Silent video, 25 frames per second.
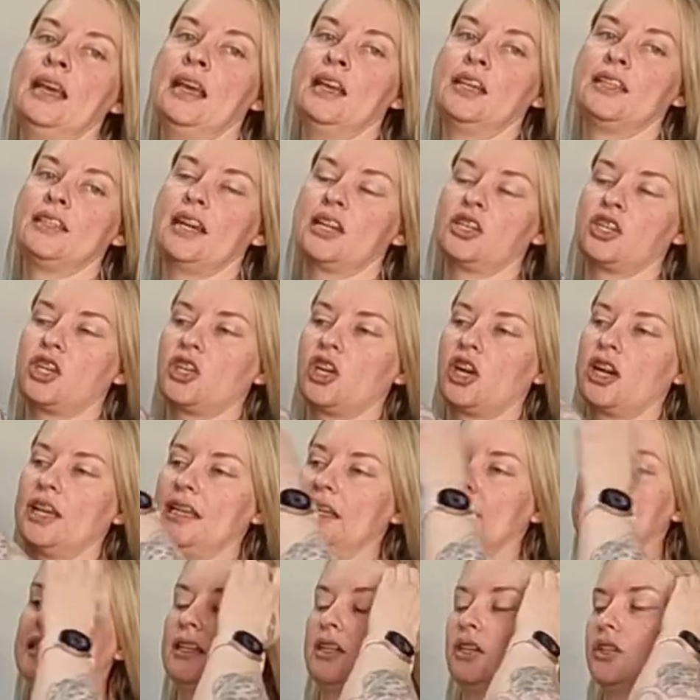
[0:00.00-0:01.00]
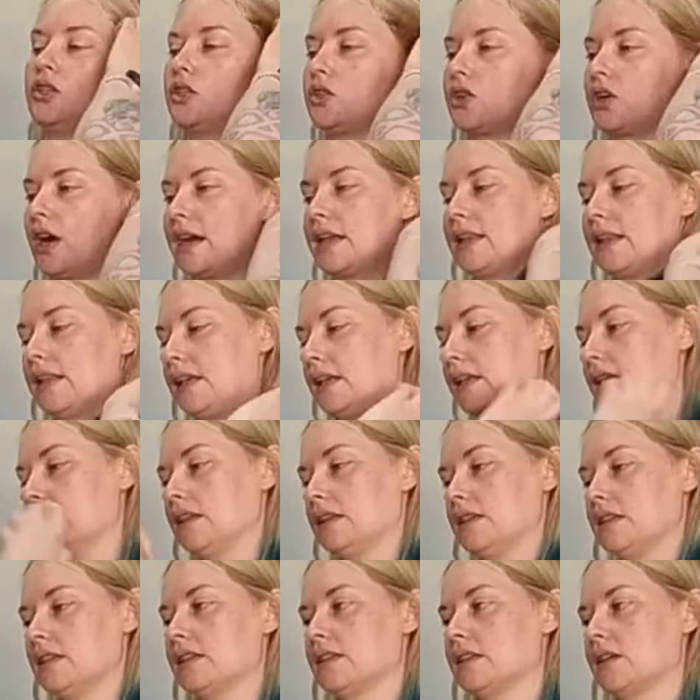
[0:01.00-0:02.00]
Sasha Drake is an Australian
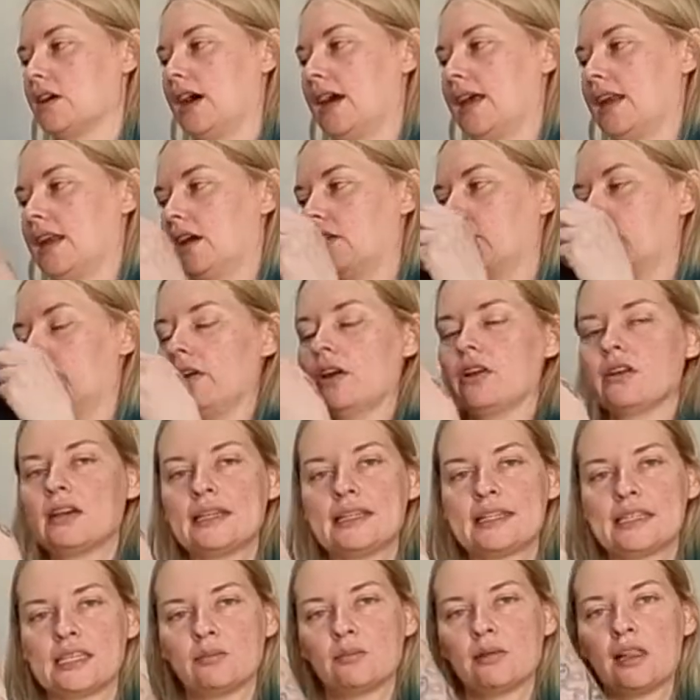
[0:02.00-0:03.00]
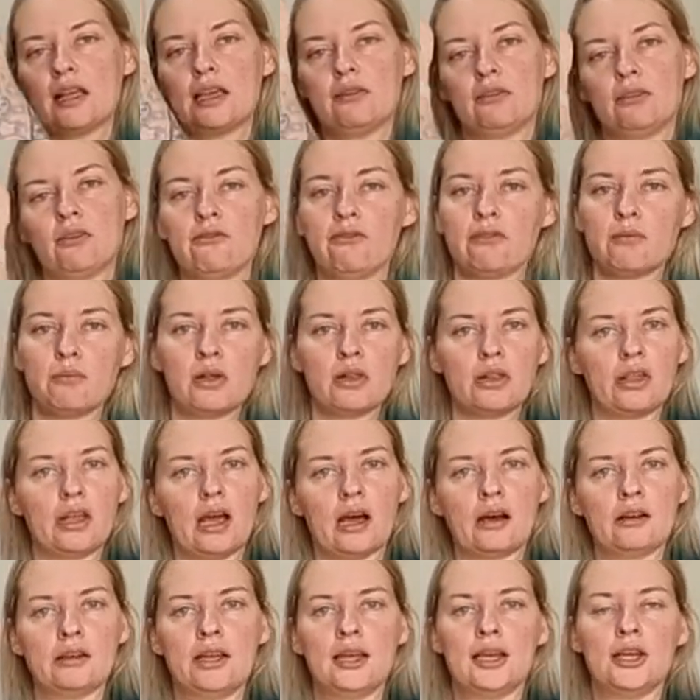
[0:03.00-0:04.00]
designer, very similar, if you're
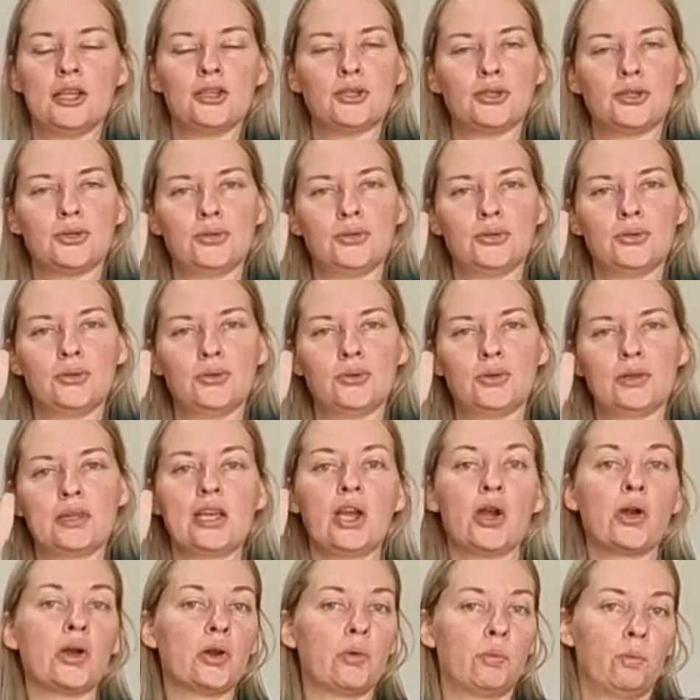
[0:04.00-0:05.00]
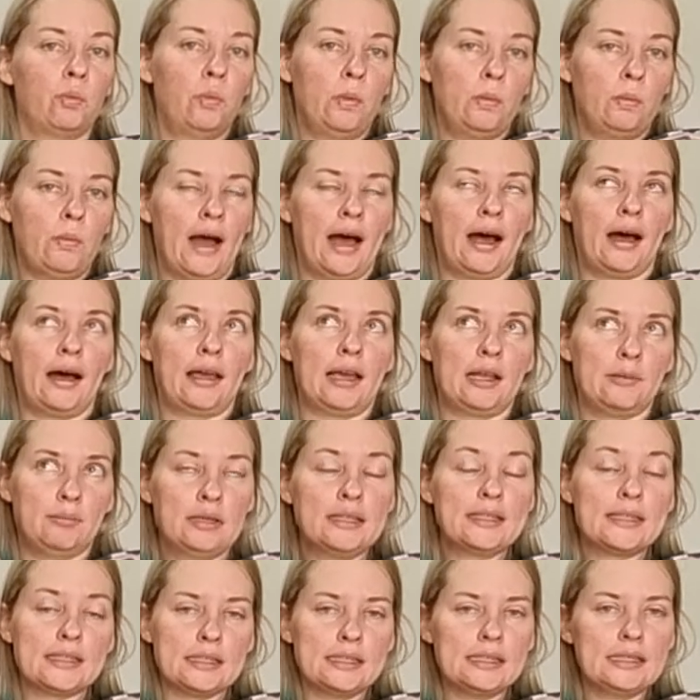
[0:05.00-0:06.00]
familiar, to Leona
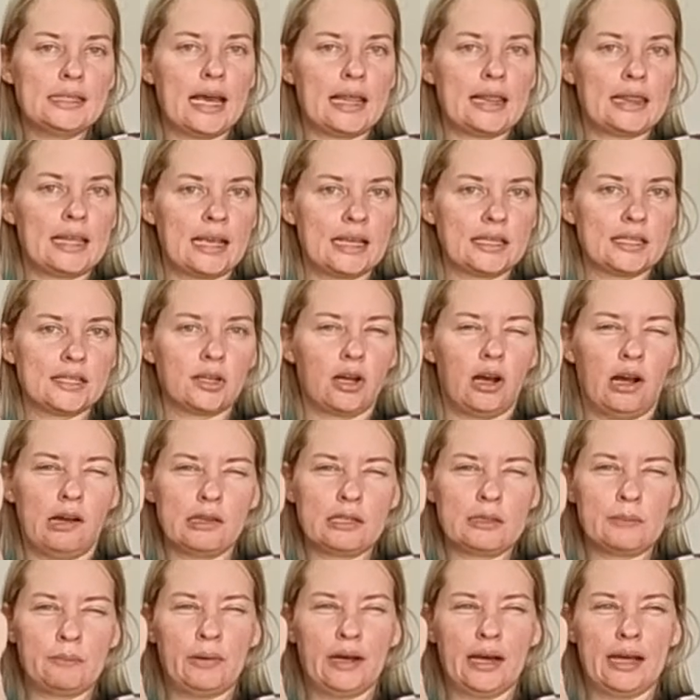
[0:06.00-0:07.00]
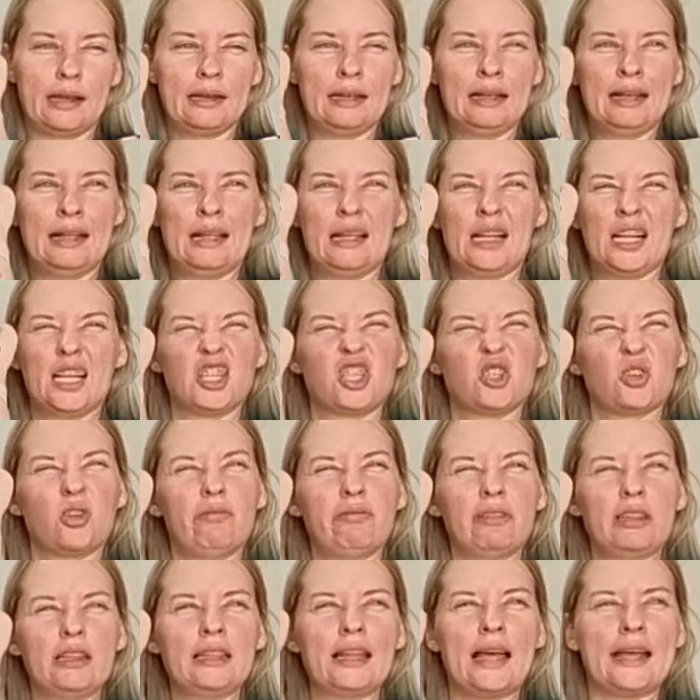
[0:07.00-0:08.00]
Edmiston and their styles, but sort
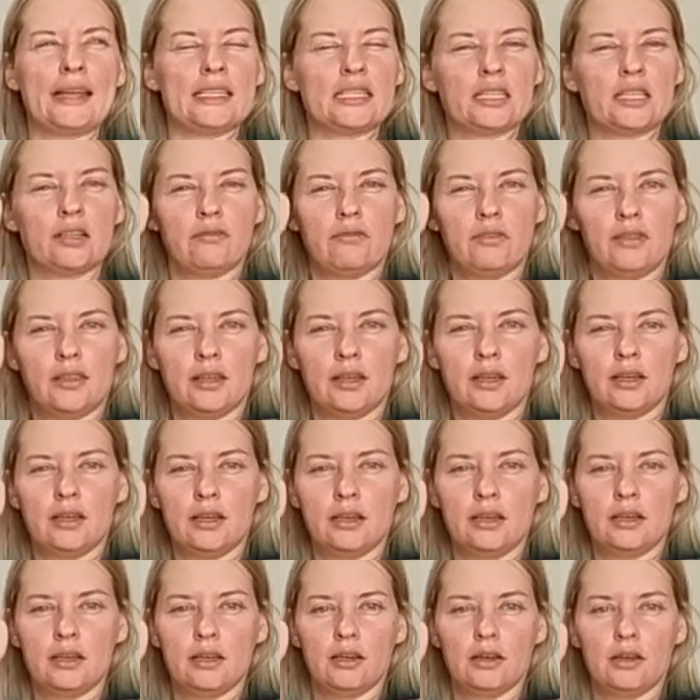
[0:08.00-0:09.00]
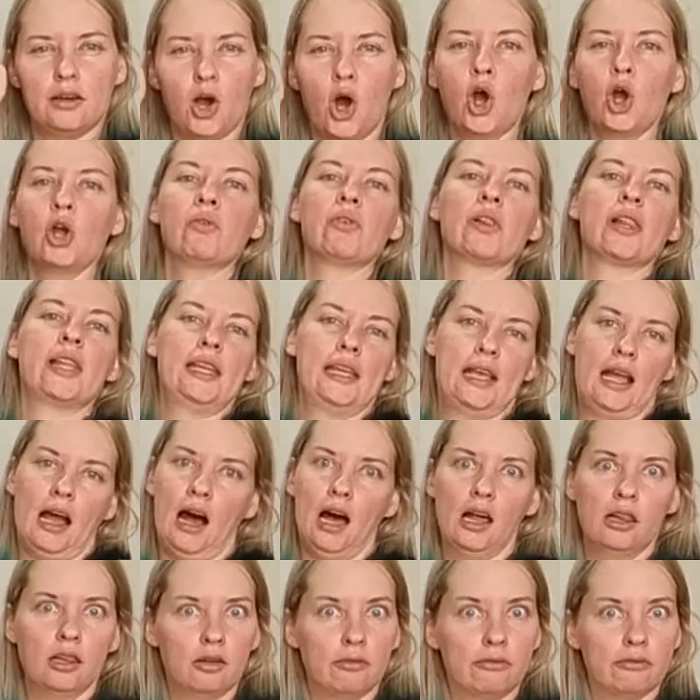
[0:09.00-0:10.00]
of less of the overly
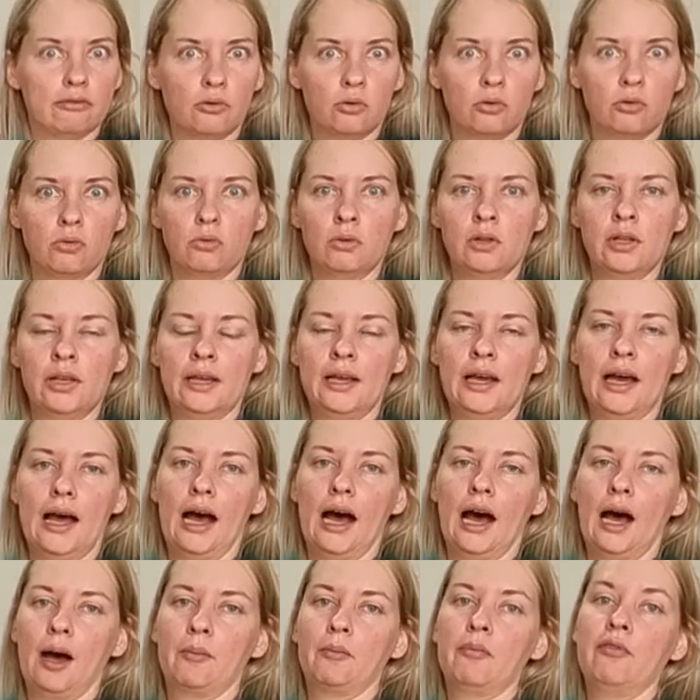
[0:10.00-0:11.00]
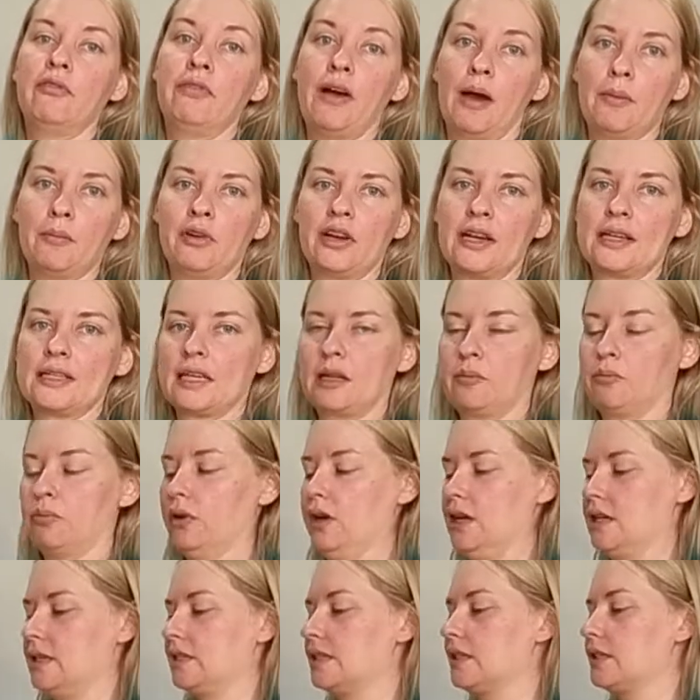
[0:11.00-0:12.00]
colourful fabrics and
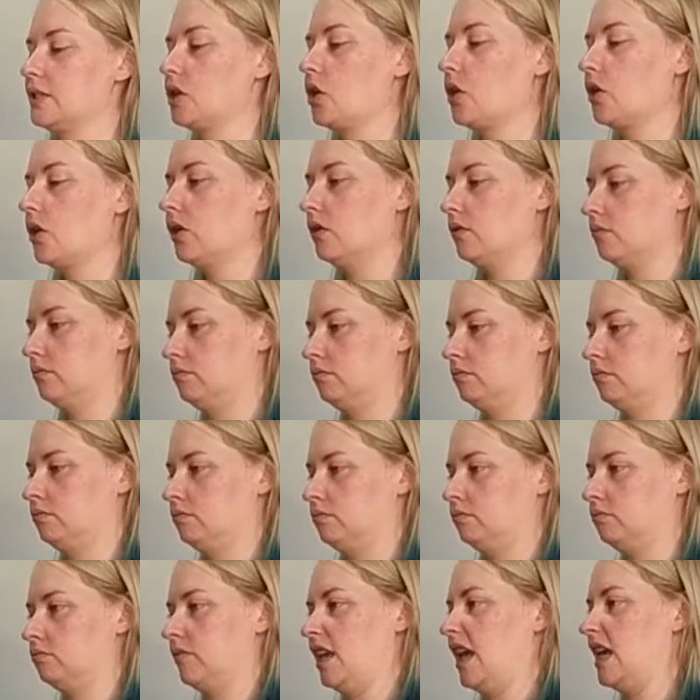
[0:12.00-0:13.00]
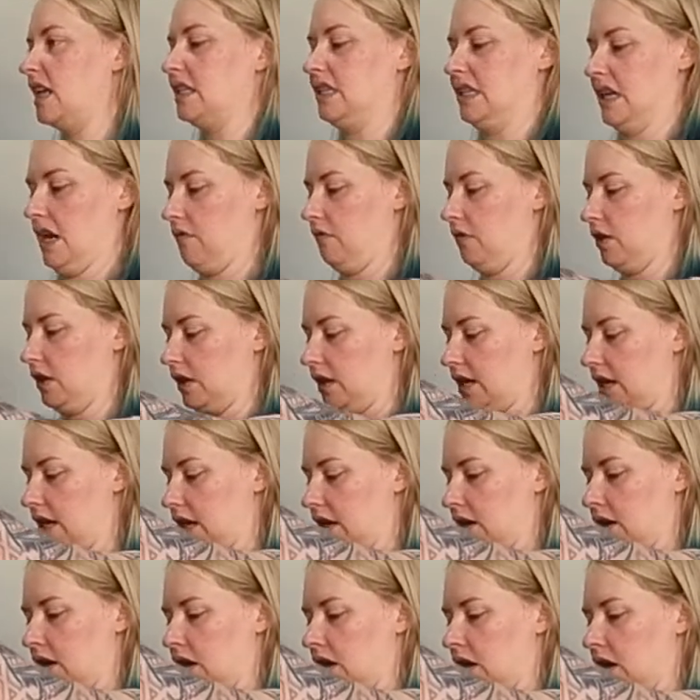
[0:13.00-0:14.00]
prints. So yeah,
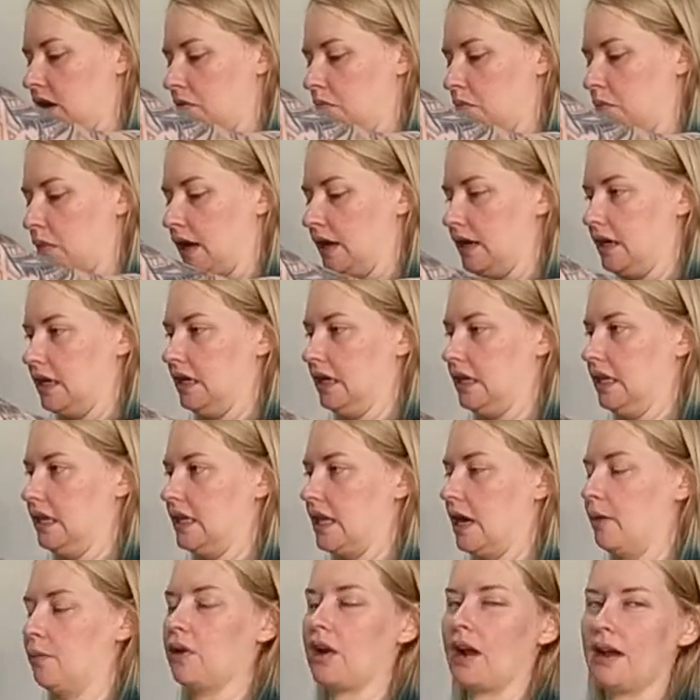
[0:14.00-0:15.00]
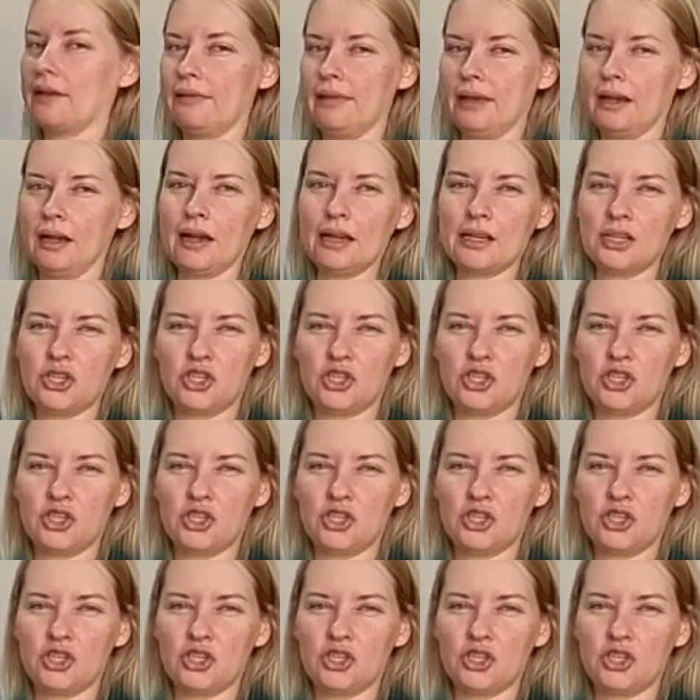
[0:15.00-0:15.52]
definitely money in that one. I think I